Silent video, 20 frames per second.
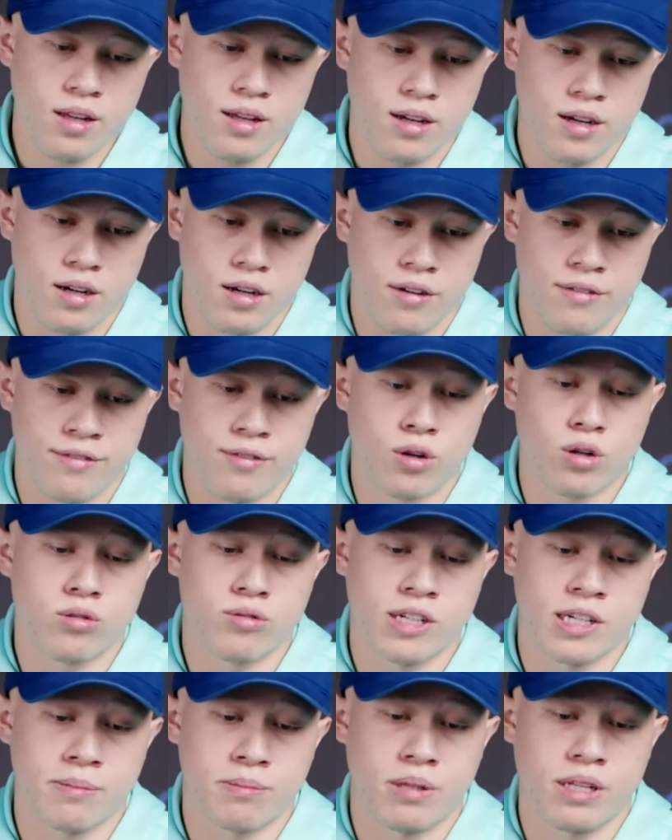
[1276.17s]
4
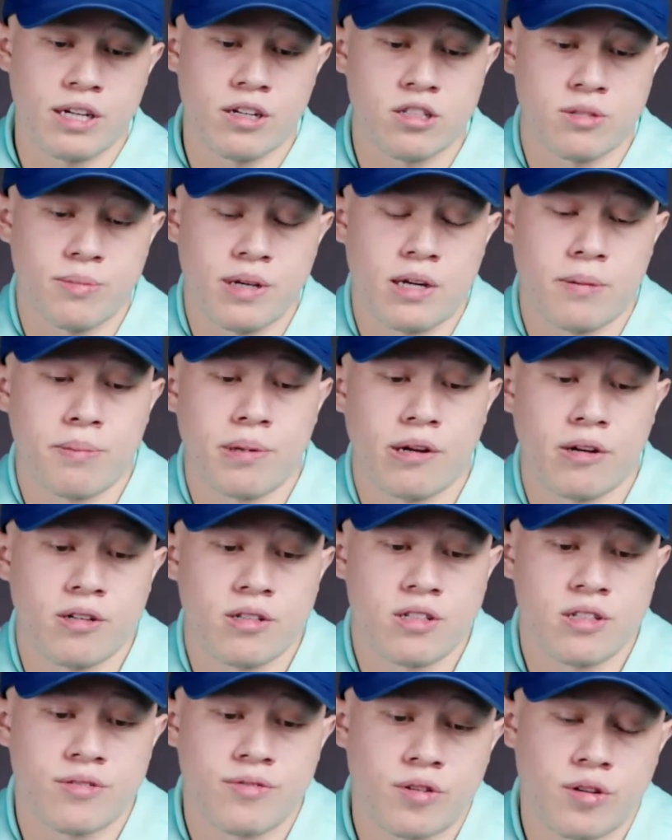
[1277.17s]
rain players made
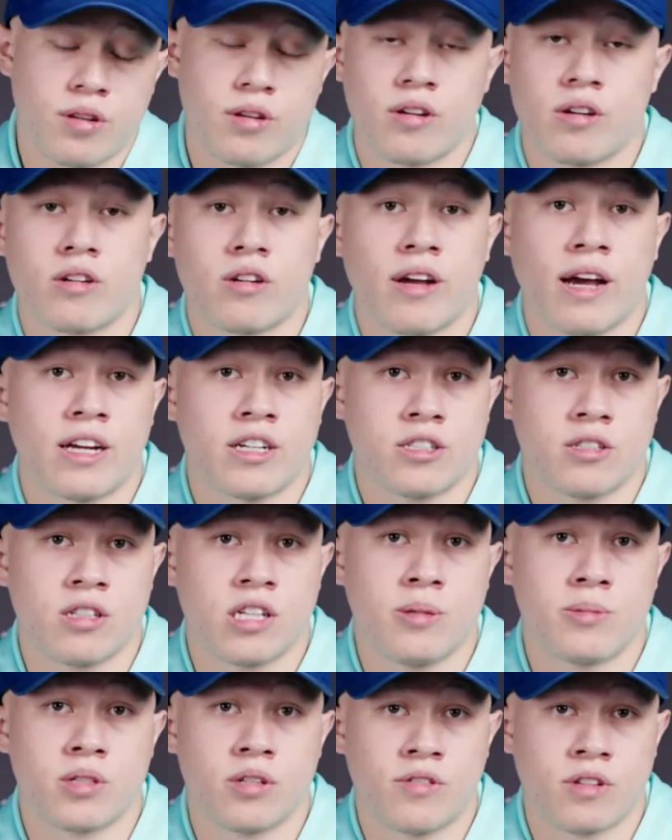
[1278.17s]
appearances for their international
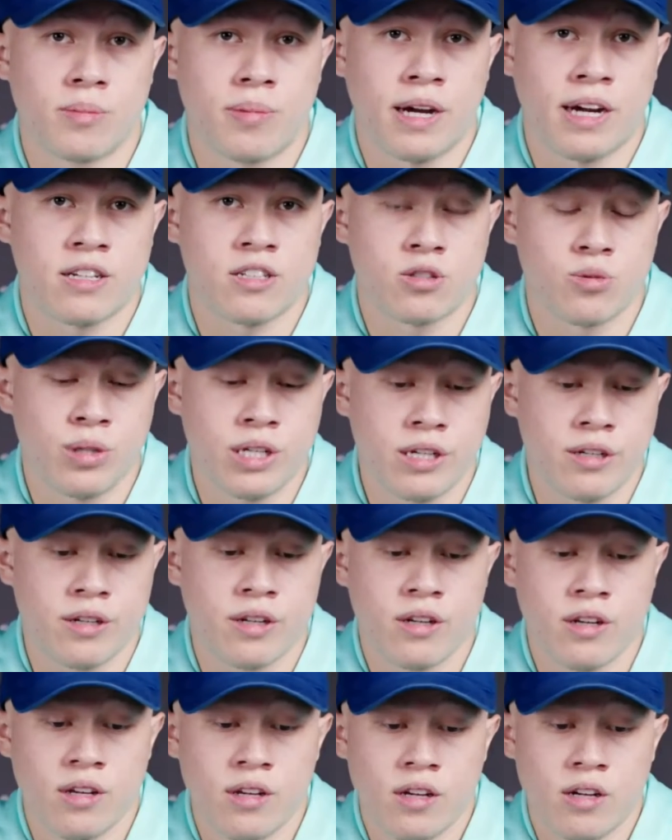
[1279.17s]
teams over the past week,
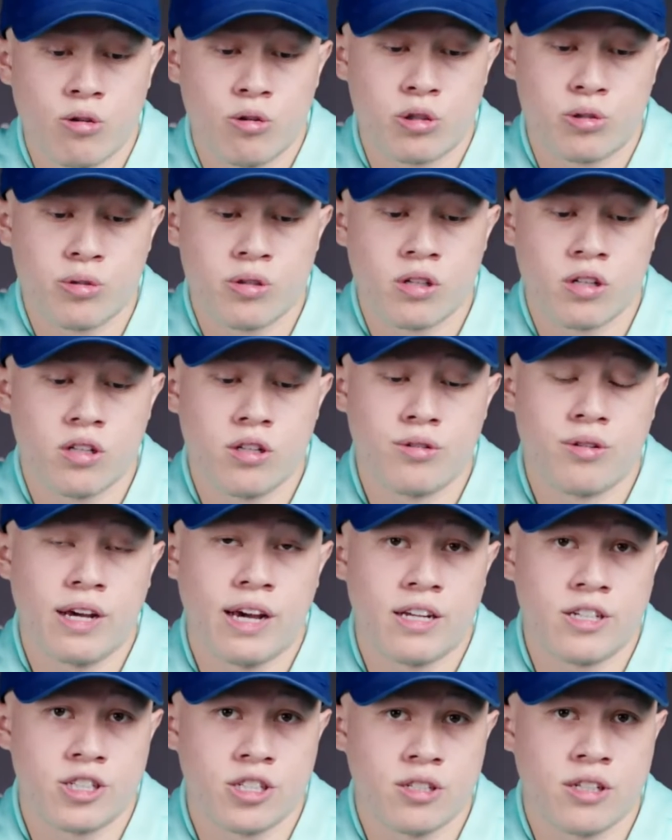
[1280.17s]
which would include
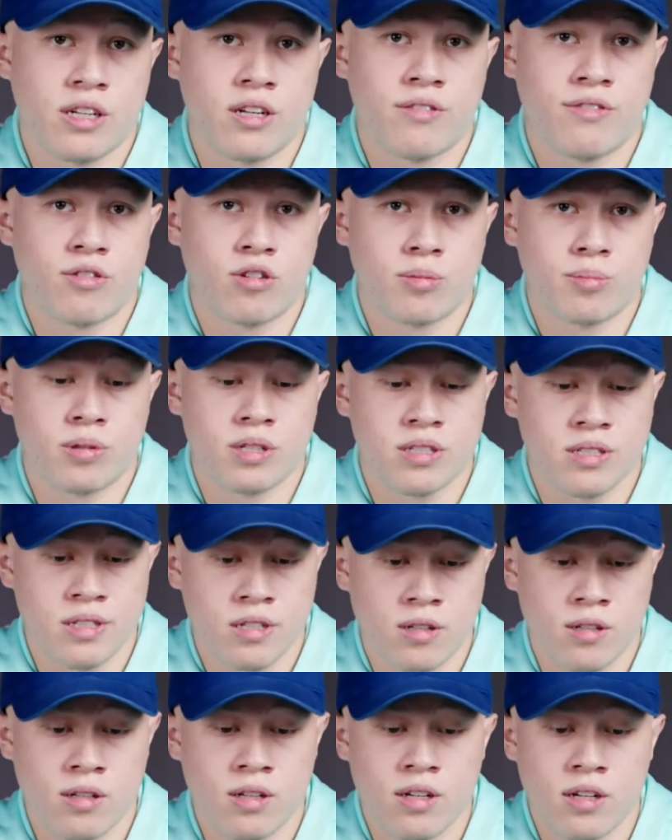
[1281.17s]
Angelina for
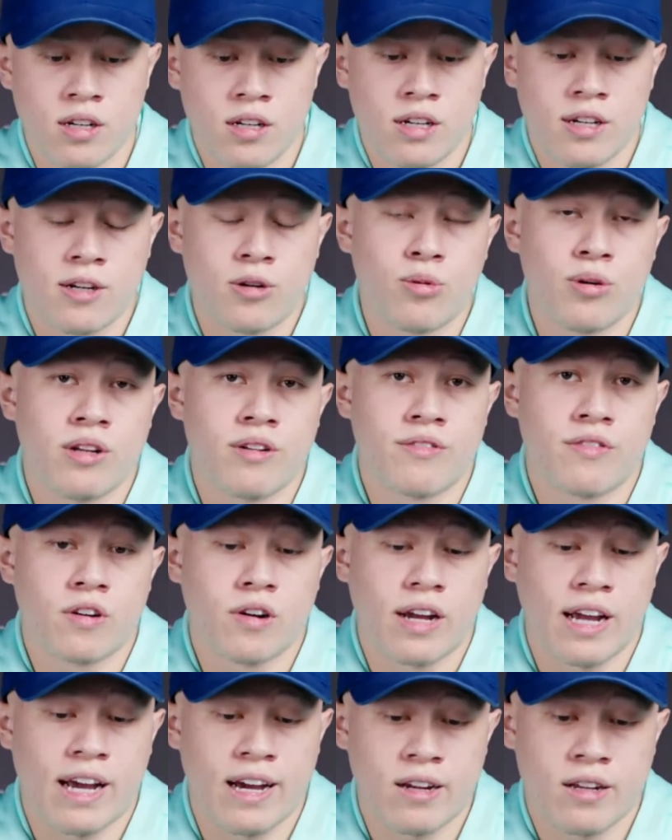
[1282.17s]
Brazil, Quinn for
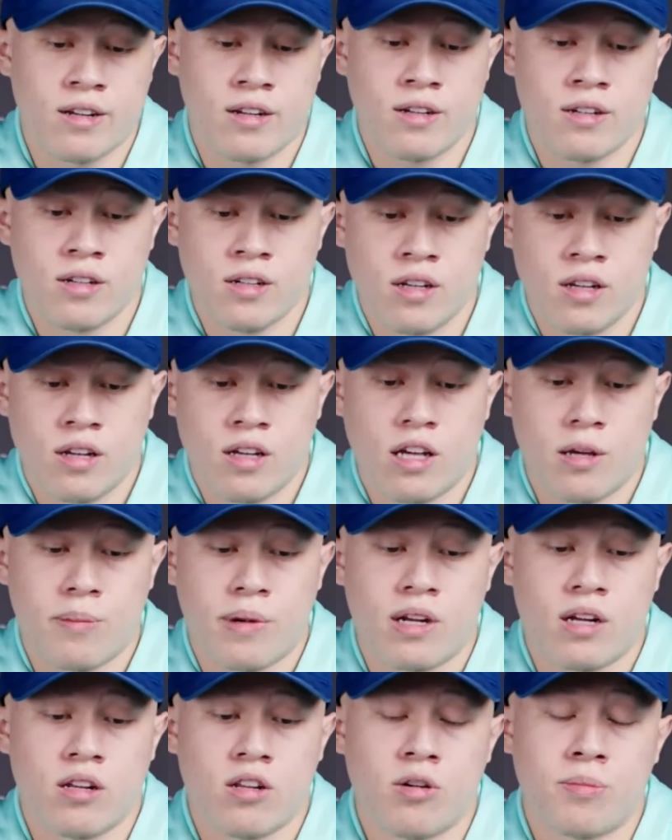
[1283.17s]
Canada,
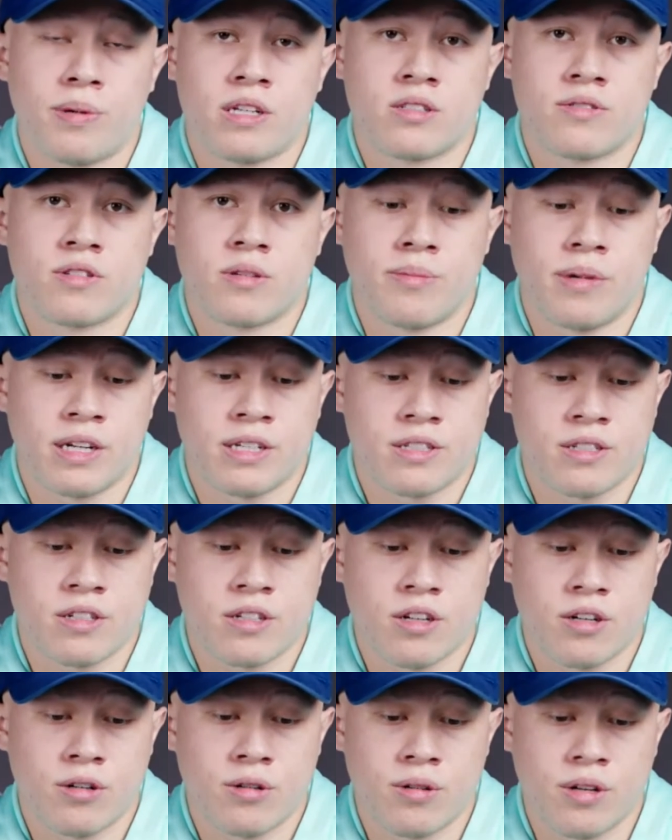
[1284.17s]
Jimena Lopez for
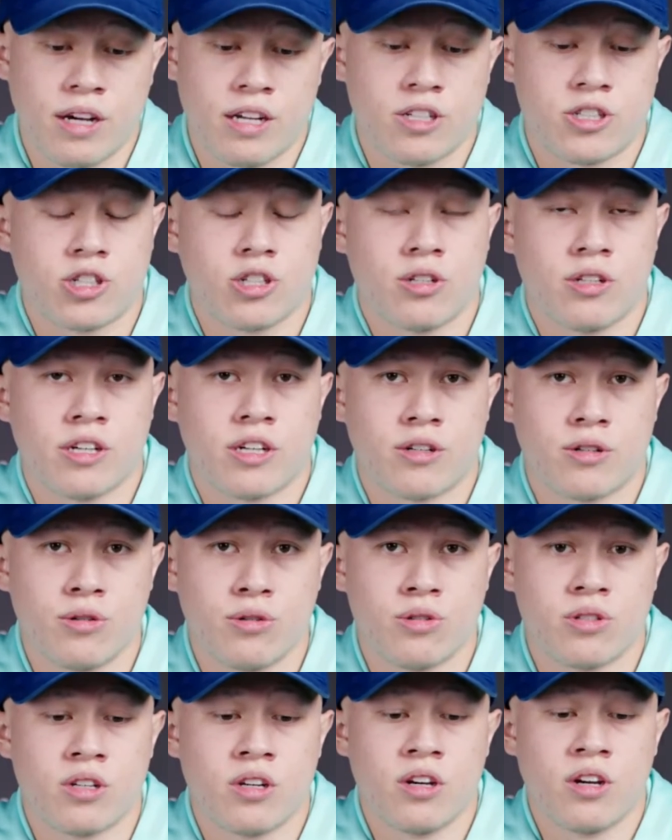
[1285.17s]
Mexico, and Shirley
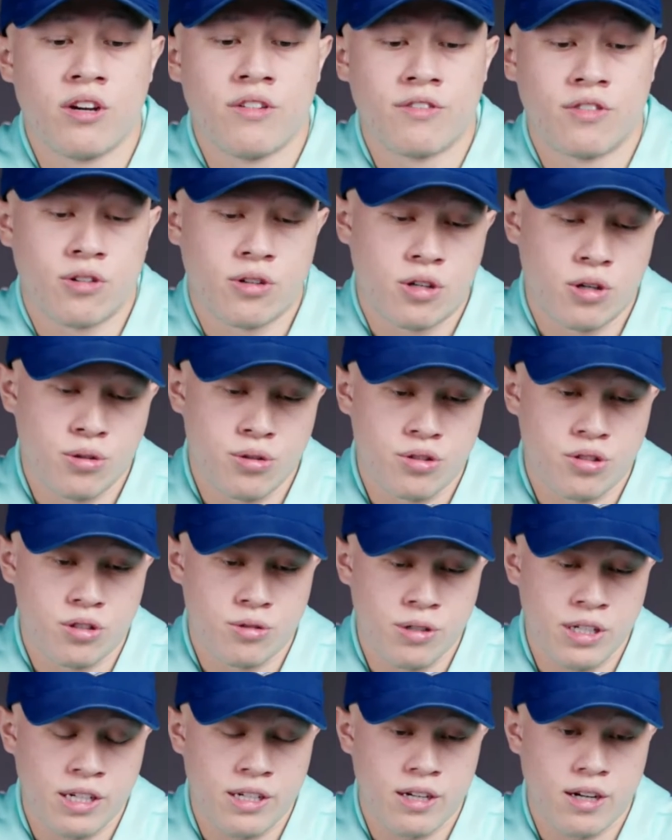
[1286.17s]
Cruz for Costa
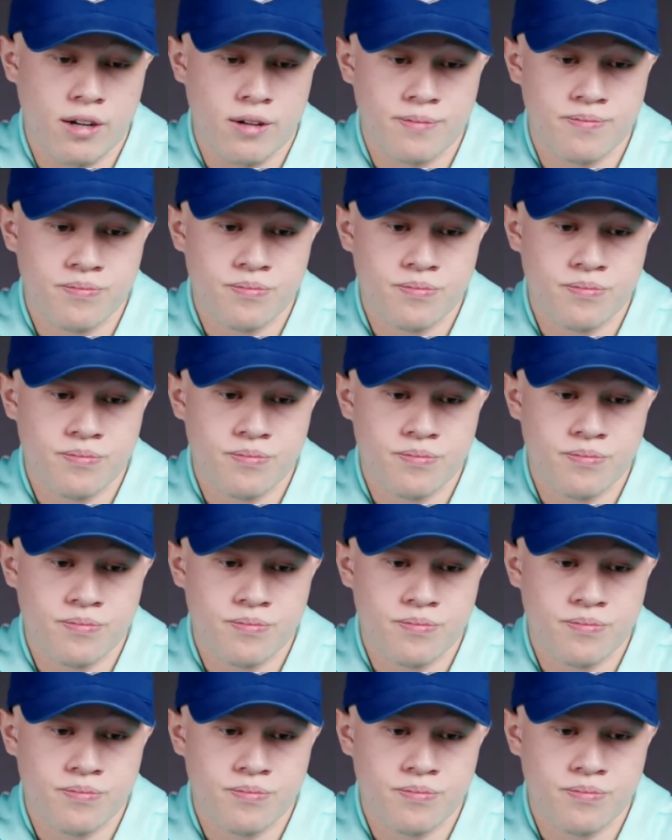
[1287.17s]
Rica.